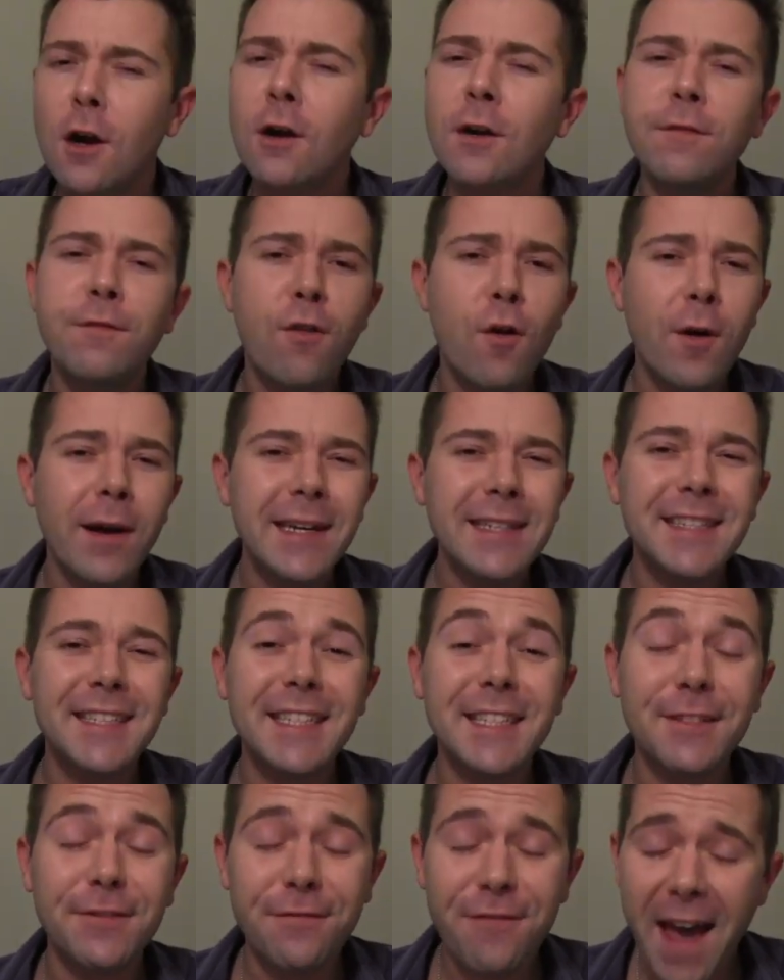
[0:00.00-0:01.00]
Her voice
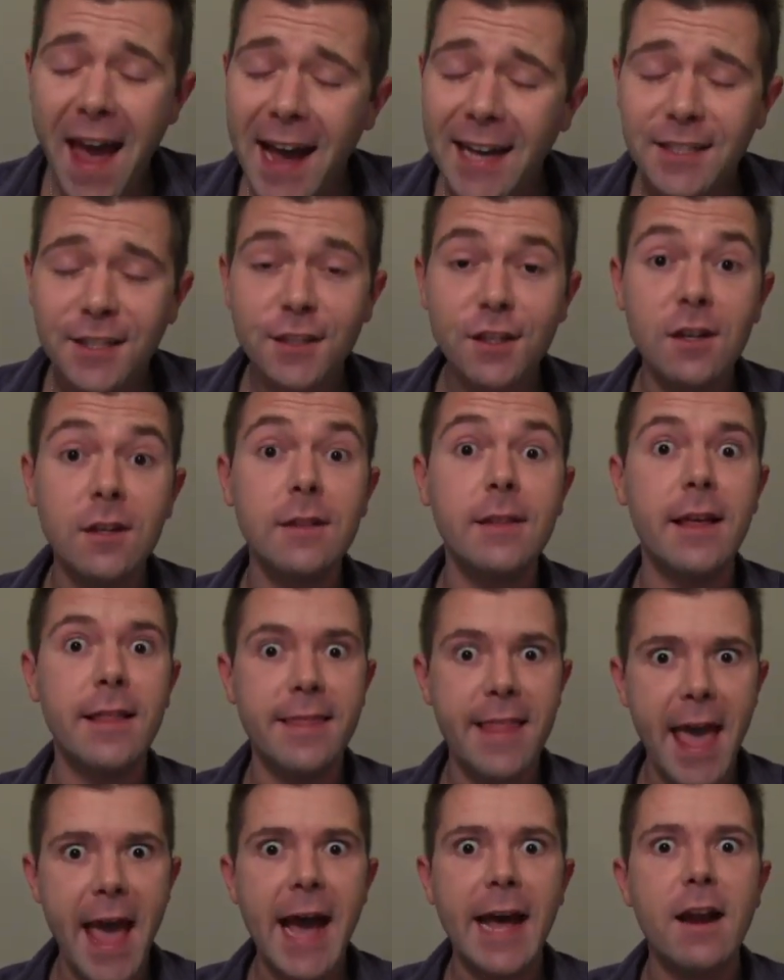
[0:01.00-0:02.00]
is faster
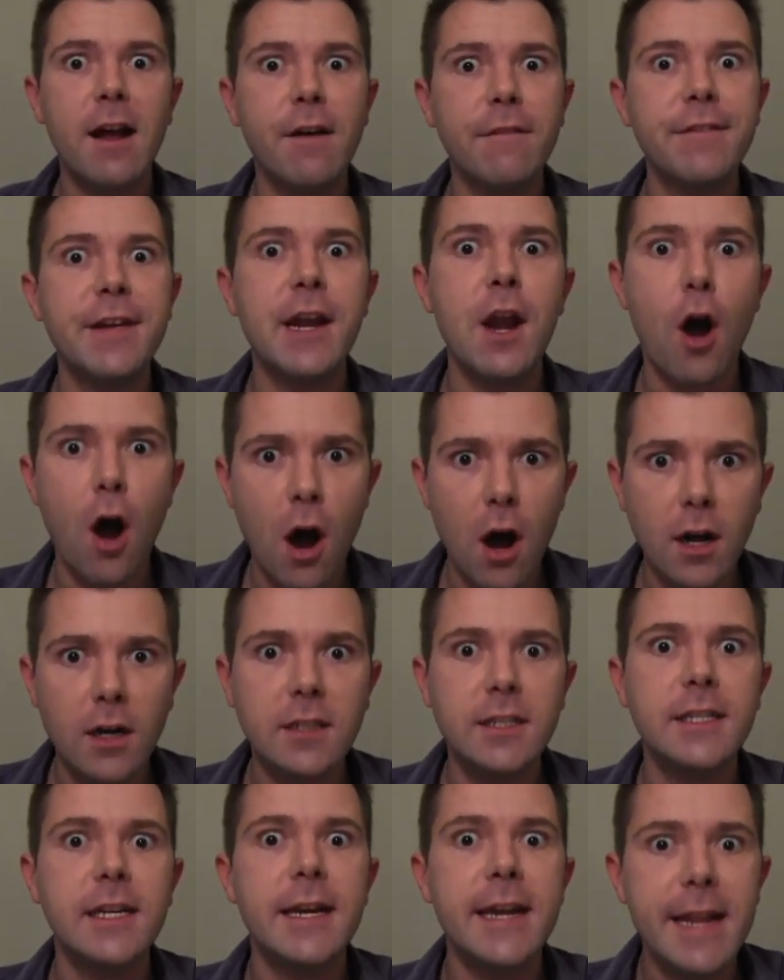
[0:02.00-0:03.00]
than that of an
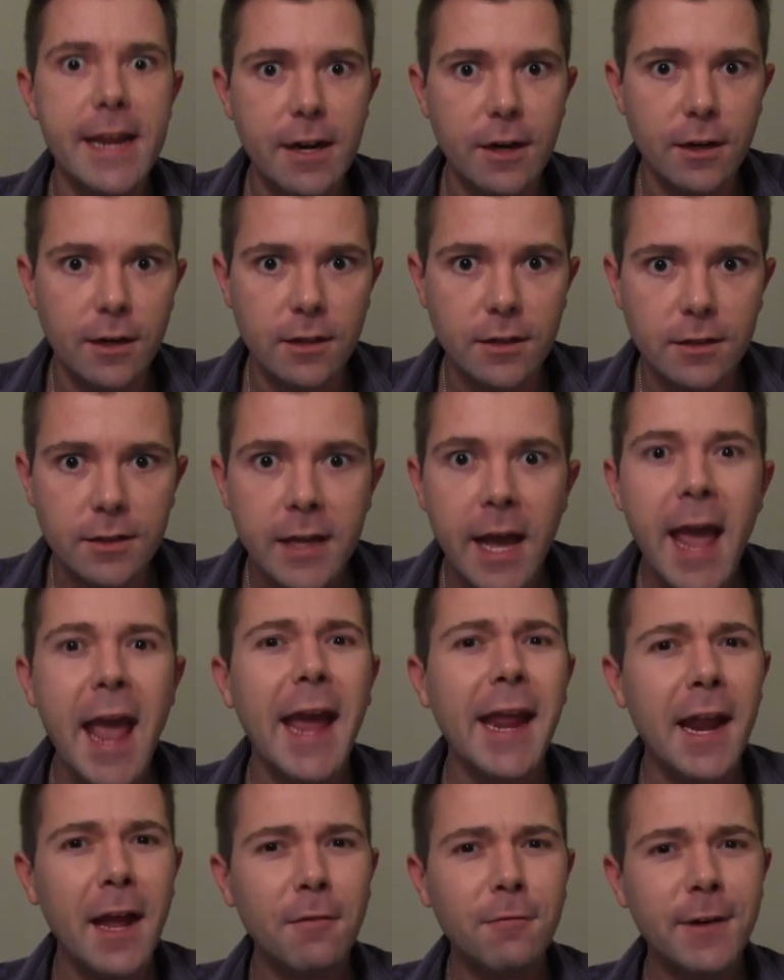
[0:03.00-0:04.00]
auctioneer's.
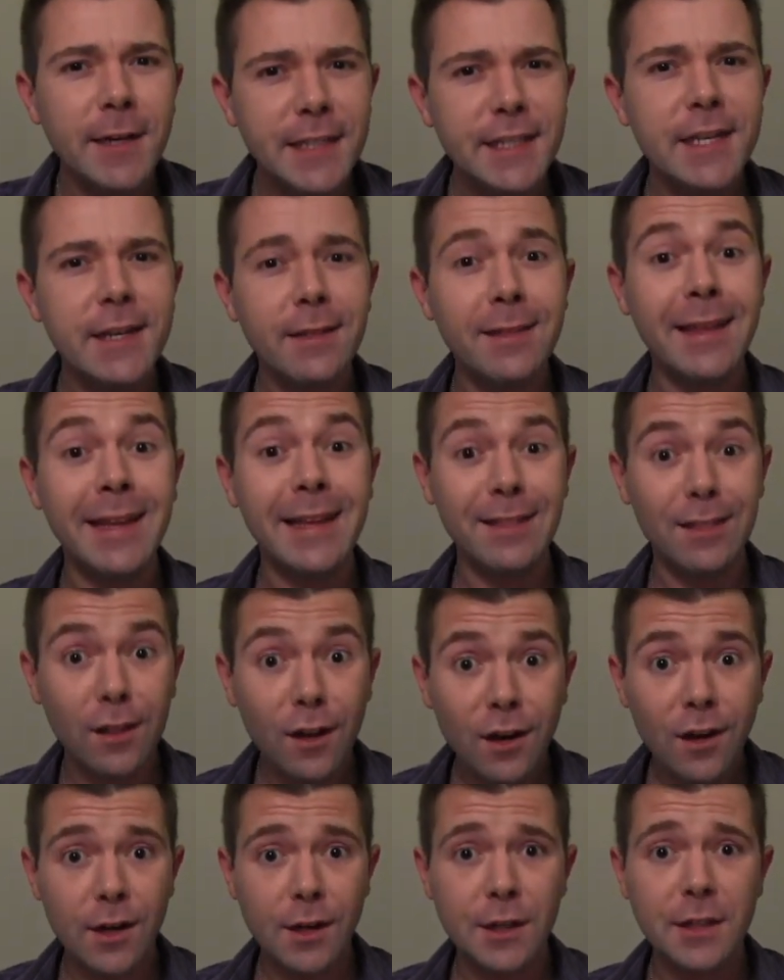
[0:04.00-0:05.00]
And I recently
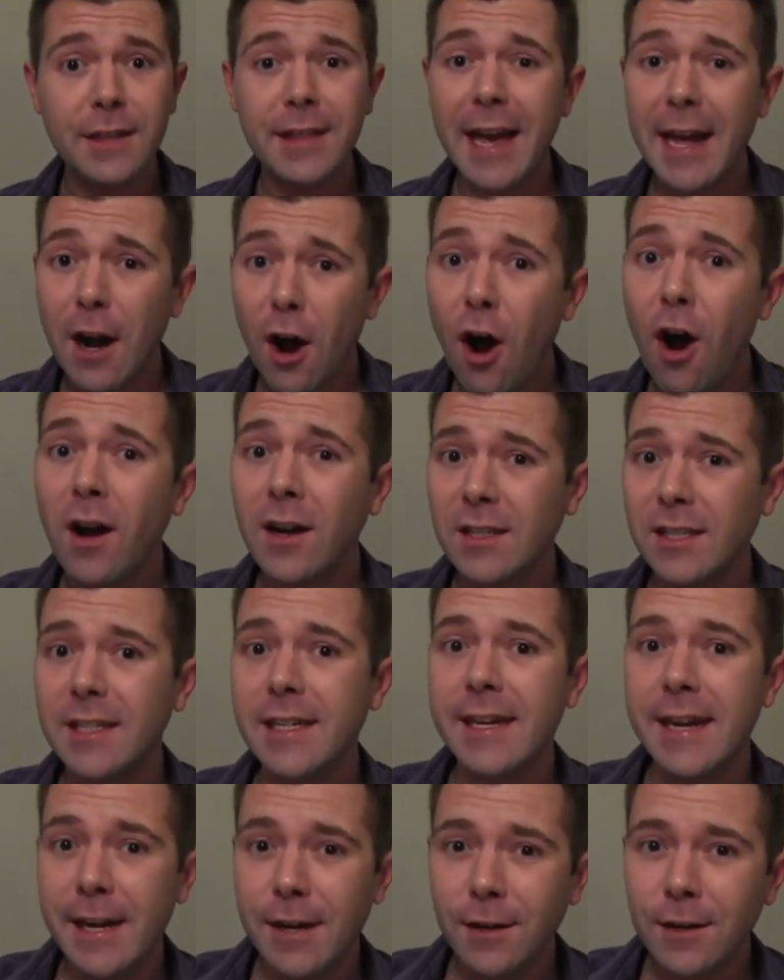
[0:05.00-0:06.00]
learned that
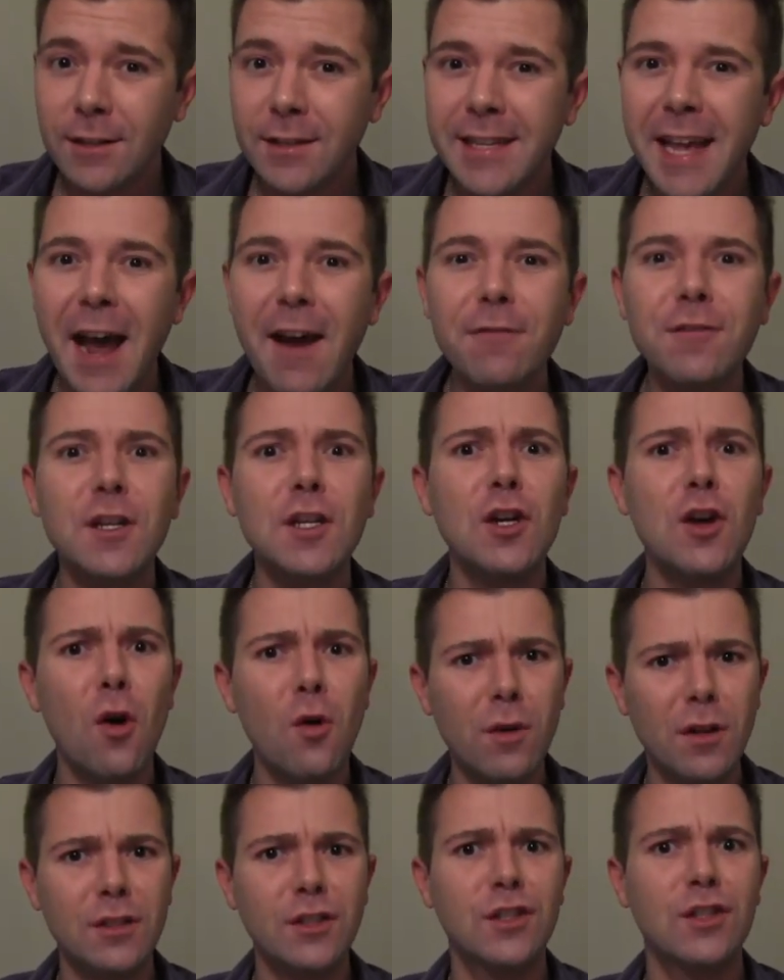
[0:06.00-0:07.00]
auctioneers have to
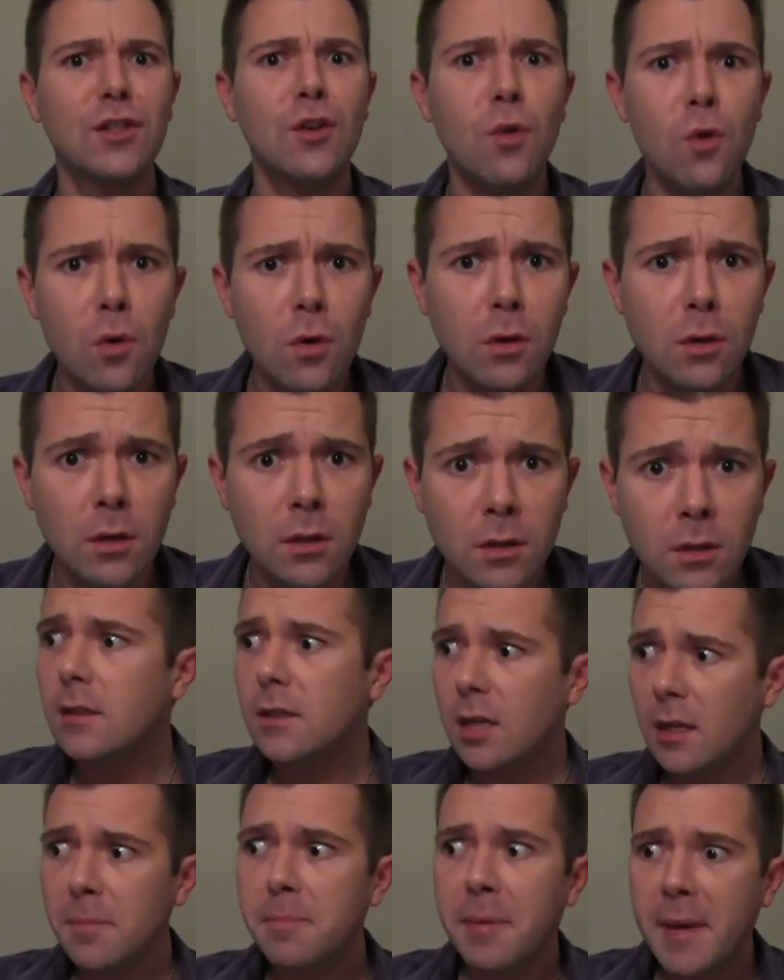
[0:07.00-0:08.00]
go to school to